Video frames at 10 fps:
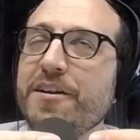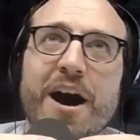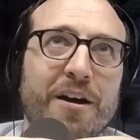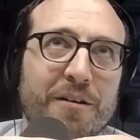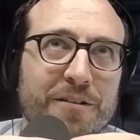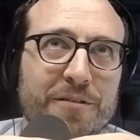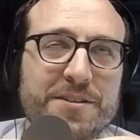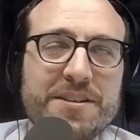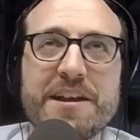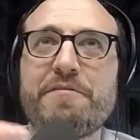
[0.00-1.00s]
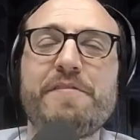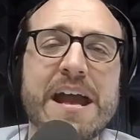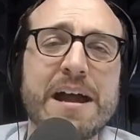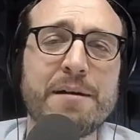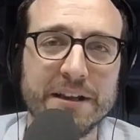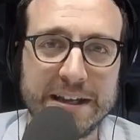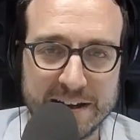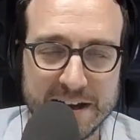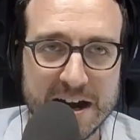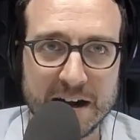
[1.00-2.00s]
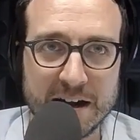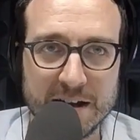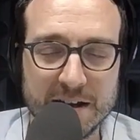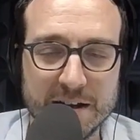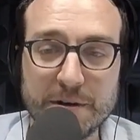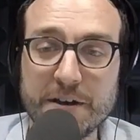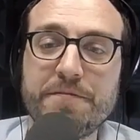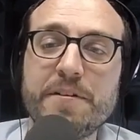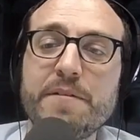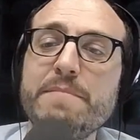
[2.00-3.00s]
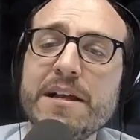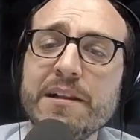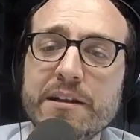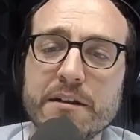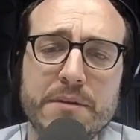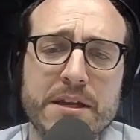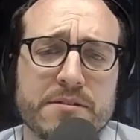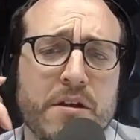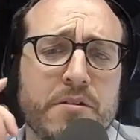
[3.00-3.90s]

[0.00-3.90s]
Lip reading: No, we say a family car. But familiar means,